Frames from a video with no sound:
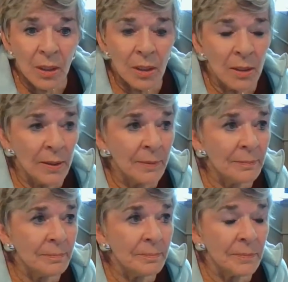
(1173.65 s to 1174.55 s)

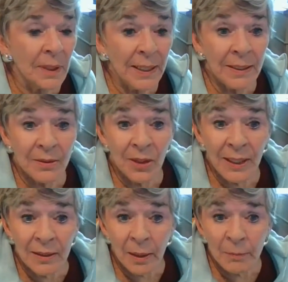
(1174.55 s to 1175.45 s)
I had a
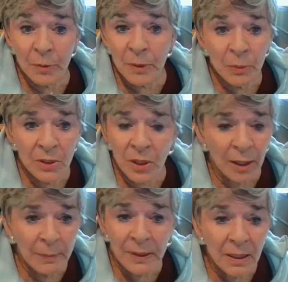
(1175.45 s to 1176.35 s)
client come to me one
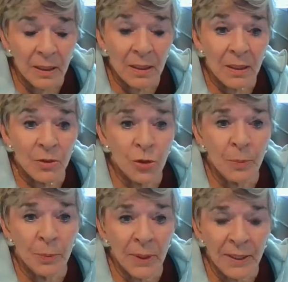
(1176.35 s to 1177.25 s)
time, and she
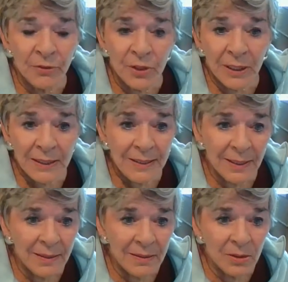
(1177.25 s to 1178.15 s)
prayed for 90
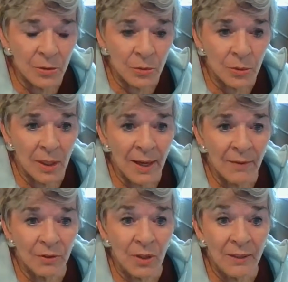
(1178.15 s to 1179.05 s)
days to
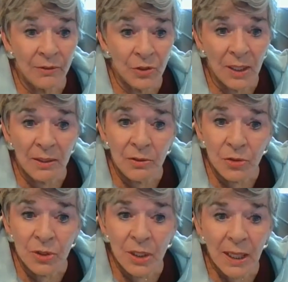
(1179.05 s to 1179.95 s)
have her life
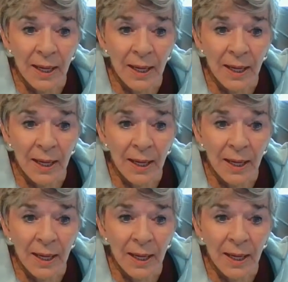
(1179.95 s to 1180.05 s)
changed.